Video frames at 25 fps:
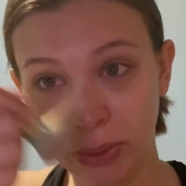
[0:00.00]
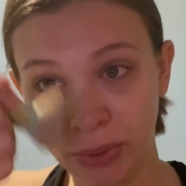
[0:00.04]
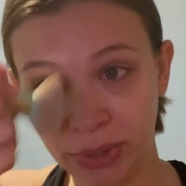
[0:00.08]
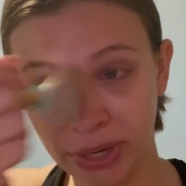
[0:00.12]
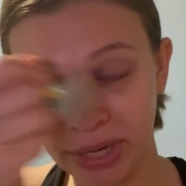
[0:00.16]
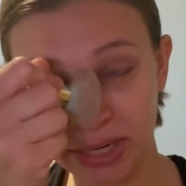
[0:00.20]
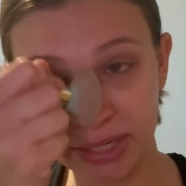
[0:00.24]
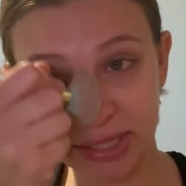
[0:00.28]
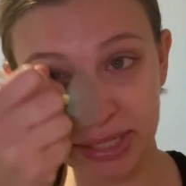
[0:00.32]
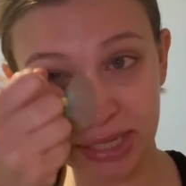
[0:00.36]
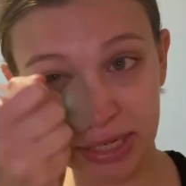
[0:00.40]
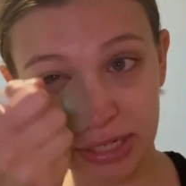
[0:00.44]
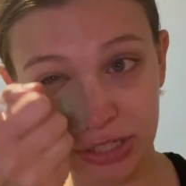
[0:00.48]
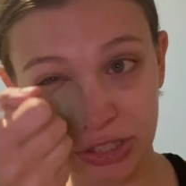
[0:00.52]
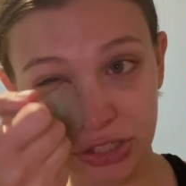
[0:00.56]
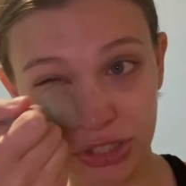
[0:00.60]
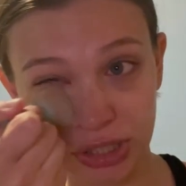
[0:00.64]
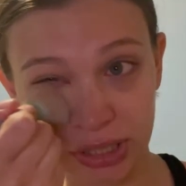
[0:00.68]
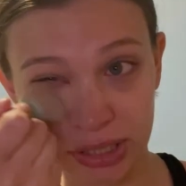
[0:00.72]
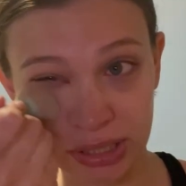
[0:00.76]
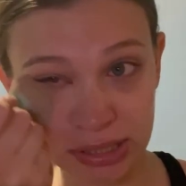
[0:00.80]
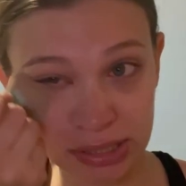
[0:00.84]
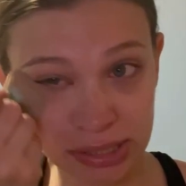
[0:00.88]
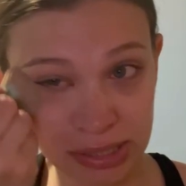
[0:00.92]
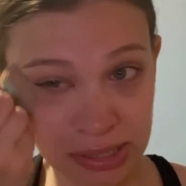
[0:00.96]

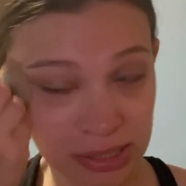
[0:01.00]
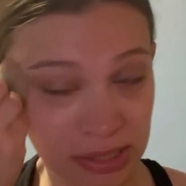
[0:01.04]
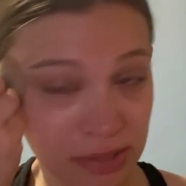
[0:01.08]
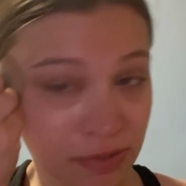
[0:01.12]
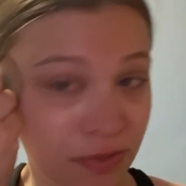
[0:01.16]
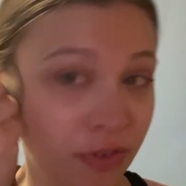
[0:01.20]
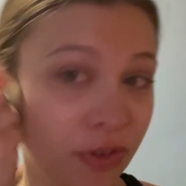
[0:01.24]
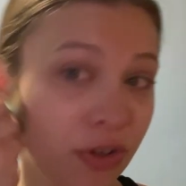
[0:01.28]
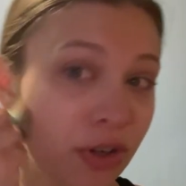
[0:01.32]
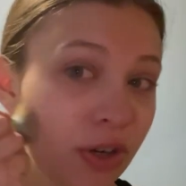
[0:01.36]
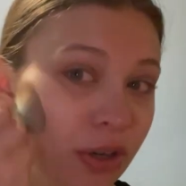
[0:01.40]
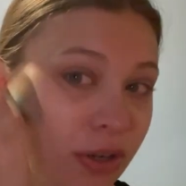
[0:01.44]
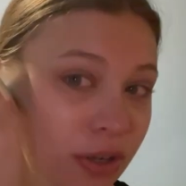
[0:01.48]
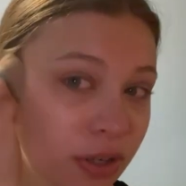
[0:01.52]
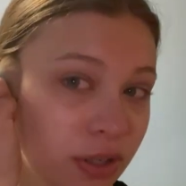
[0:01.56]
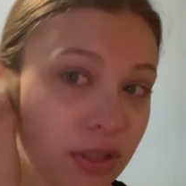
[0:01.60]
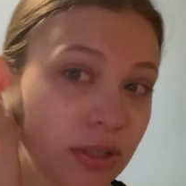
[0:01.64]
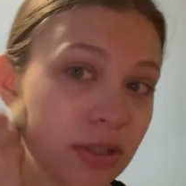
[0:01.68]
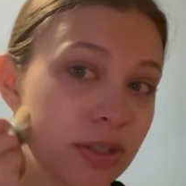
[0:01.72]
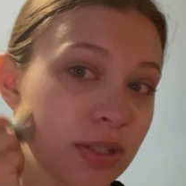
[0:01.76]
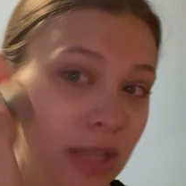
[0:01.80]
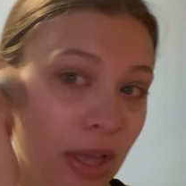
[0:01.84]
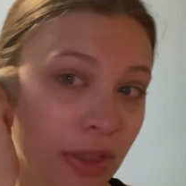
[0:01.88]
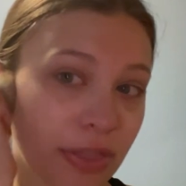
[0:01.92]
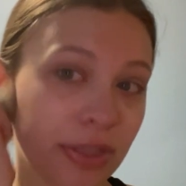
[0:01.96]
orientation for
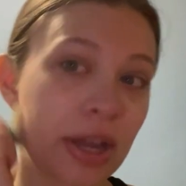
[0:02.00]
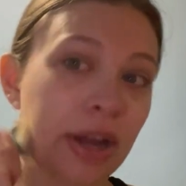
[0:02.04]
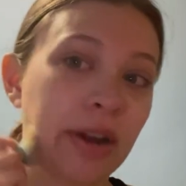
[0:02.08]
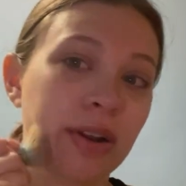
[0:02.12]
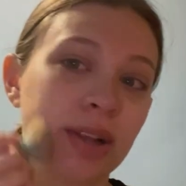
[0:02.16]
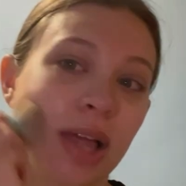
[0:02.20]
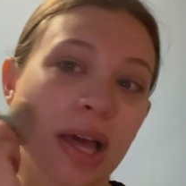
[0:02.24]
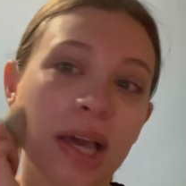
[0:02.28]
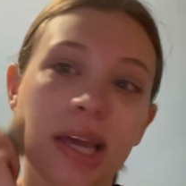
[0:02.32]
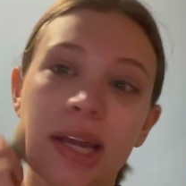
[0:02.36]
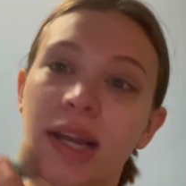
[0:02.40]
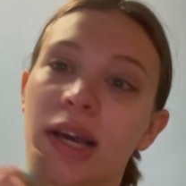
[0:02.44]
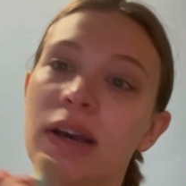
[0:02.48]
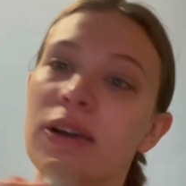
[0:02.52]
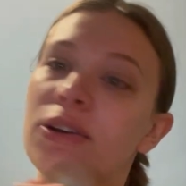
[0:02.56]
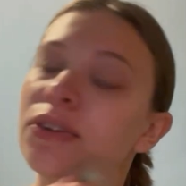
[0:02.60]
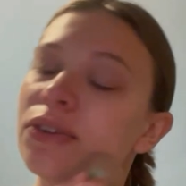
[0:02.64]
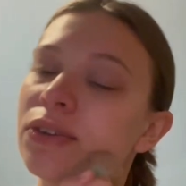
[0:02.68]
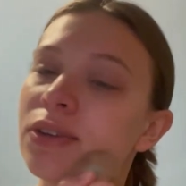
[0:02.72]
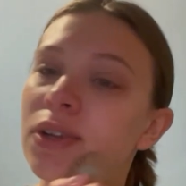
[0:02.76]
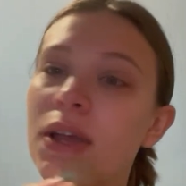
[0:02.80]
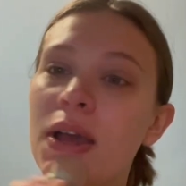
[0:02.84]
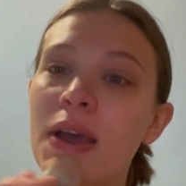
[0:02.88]
South Carolina,